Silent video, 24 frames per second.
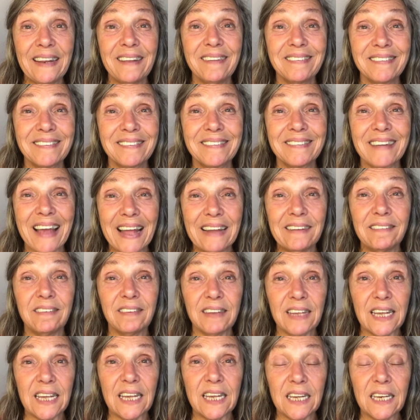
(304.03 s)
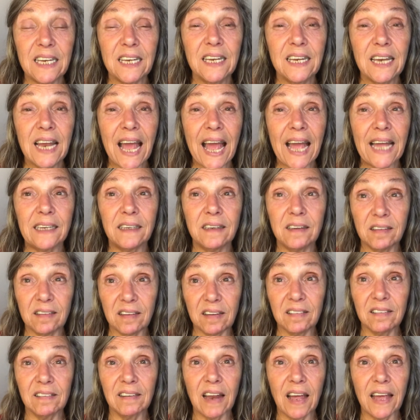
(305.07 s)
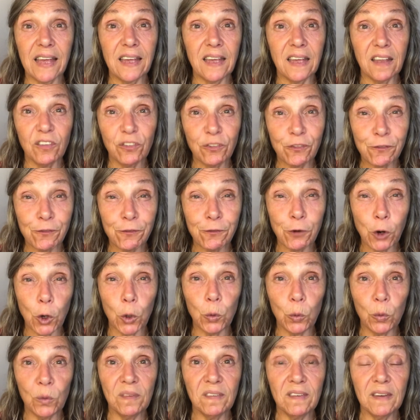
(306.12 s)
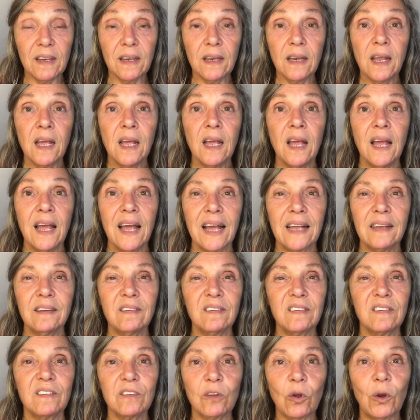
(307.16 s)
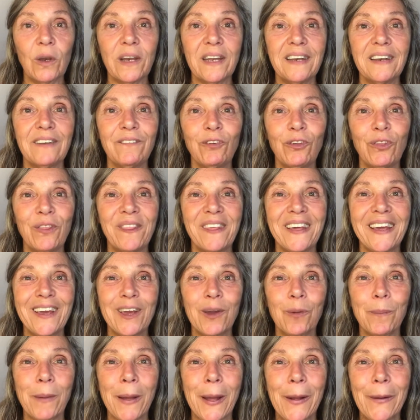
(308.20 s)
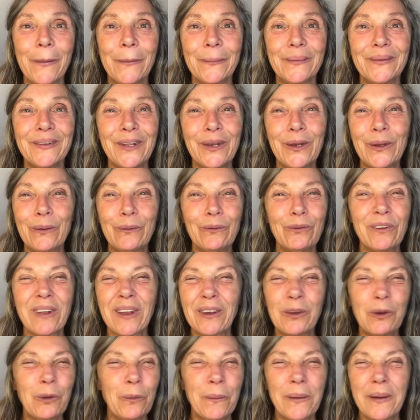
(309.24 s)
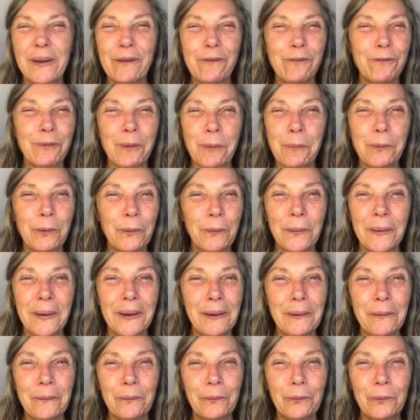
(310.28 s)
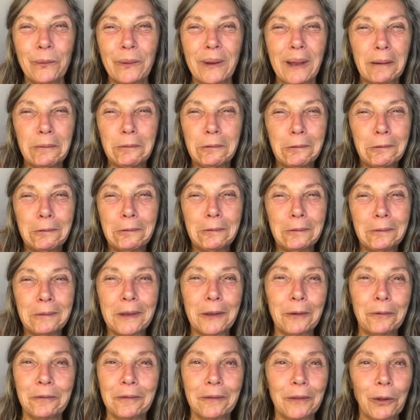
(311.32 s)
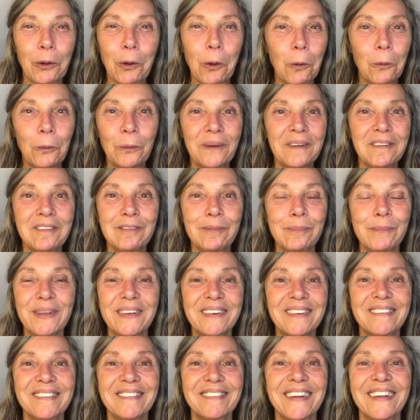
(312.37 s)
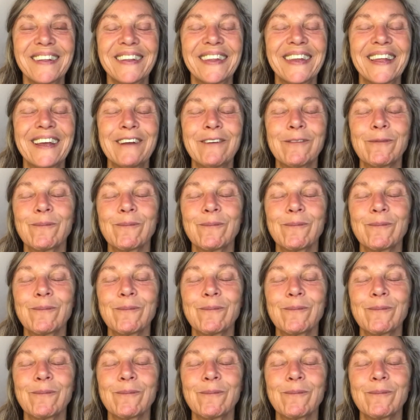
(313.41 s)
set in, and it's like it's frozen and solid. If you think about, you know, January, February, we're all like, oh, those are the coldest months, aren't they?